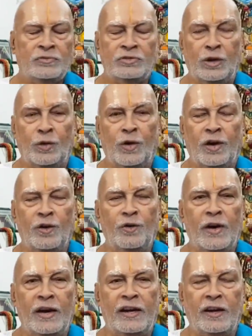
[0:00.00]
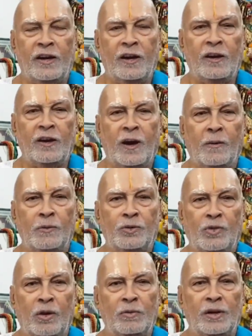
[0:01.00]
The word Vatican comes
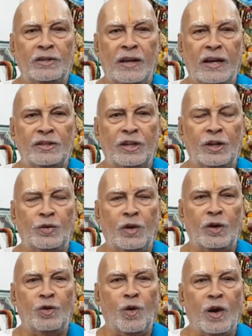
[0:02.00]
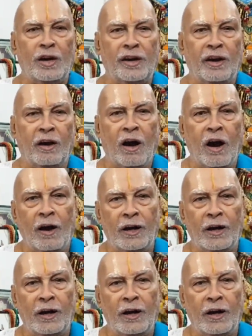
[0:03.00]
from the Sanskrit word Vatika.